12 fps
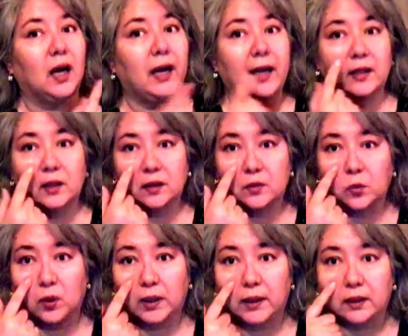had this
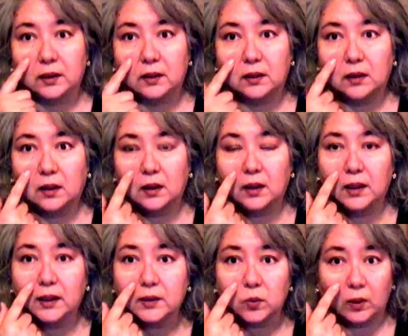one, and
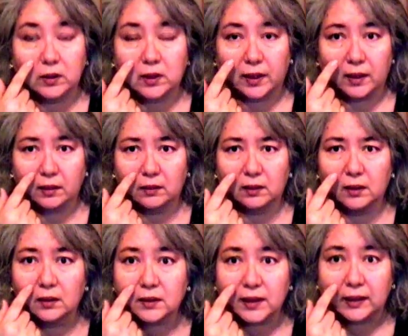it's like, it
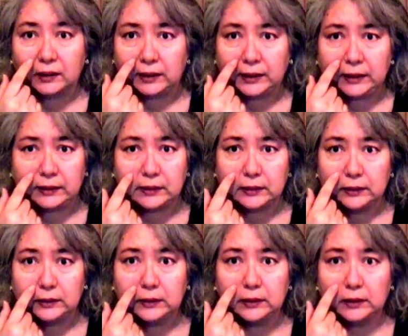looks like lint.
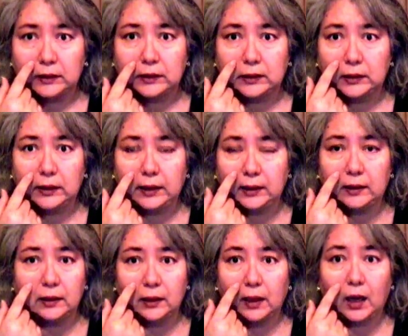And
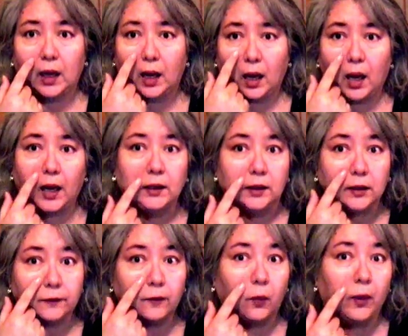I look
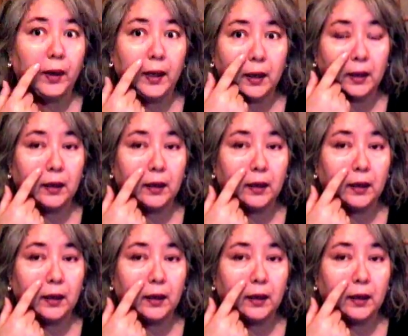for it.